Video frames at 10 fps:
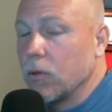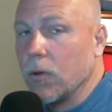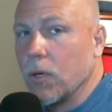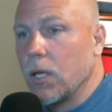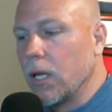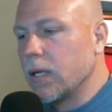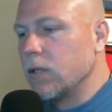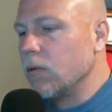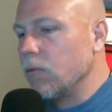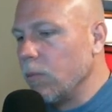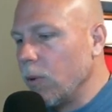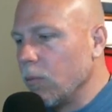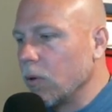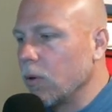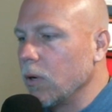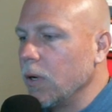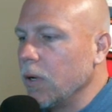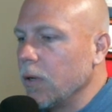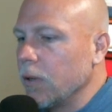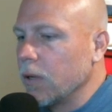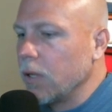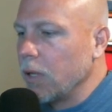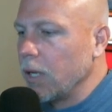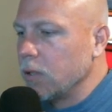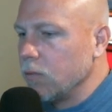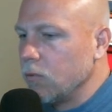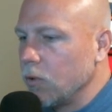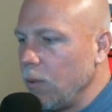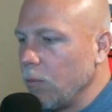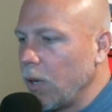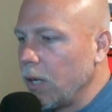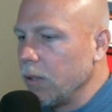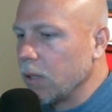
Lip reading: So the collective, remember, the collective dream bot,